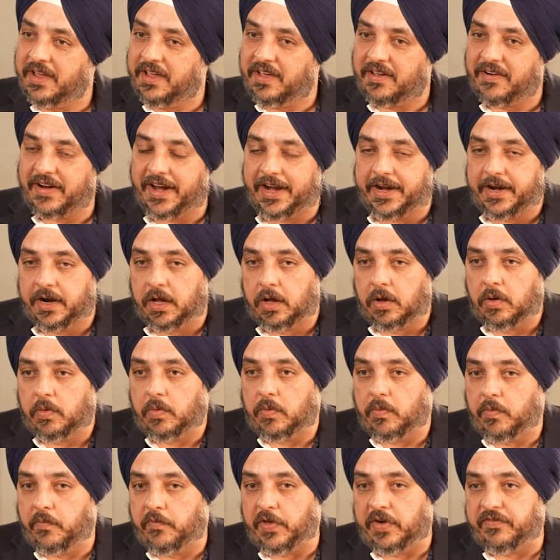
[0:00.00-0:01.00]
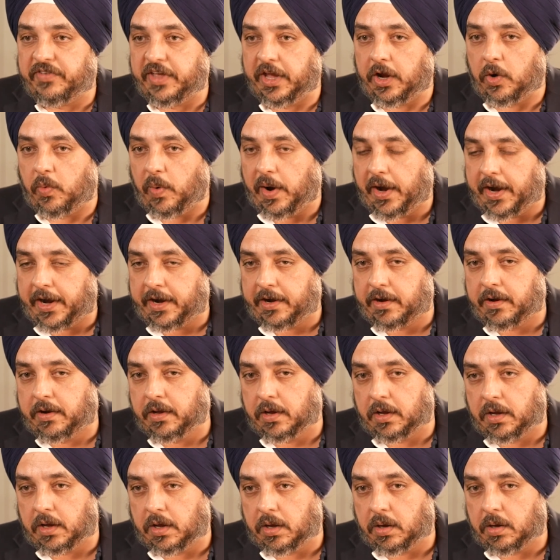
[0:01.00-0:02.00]
Right now, when we acquired
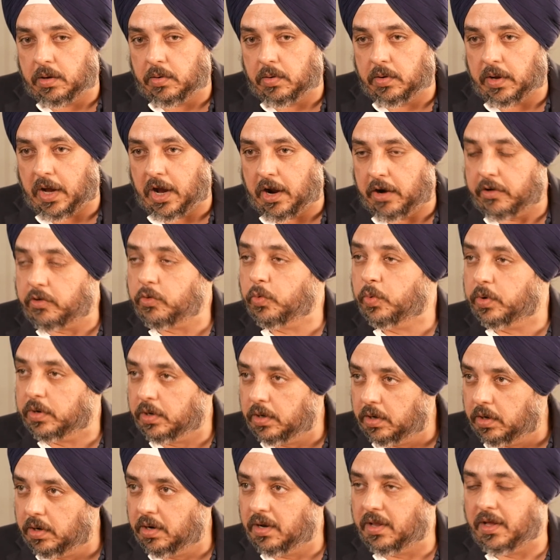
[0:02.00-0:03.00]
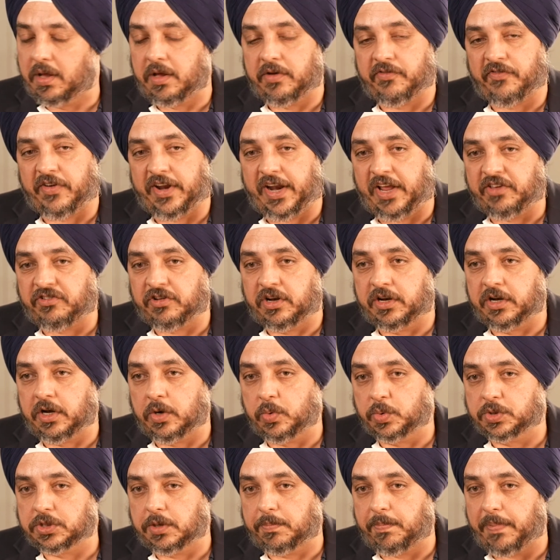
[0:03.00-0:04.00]
our rural financial
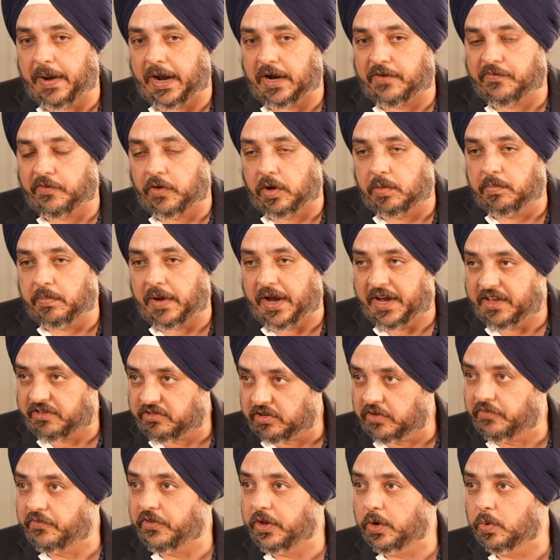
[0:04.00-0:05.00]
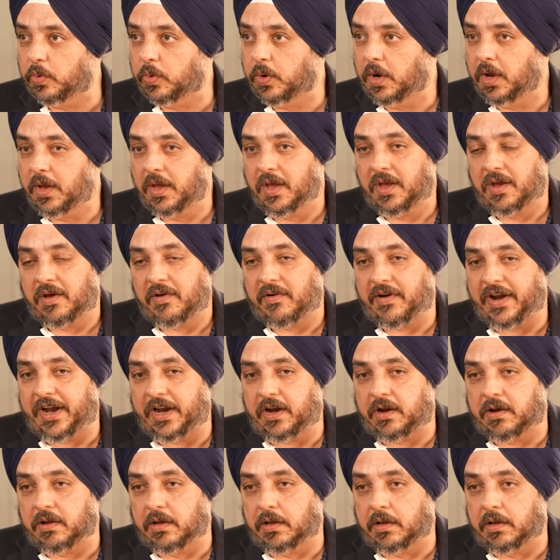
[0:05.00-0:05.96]
inclusion platform, ISERView, right,